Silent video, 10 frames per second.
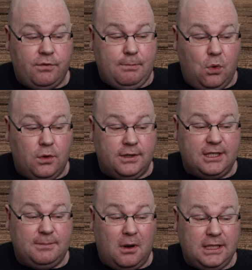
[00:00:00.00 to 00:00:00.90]
are important
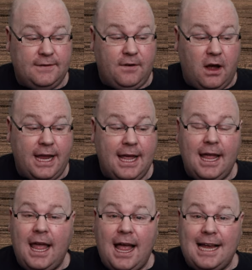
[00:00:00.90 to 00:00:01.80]
to Spotify
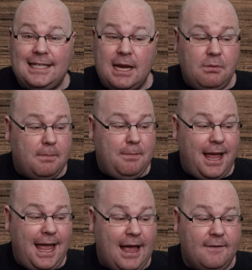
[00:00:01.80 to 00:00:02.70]
as they prepare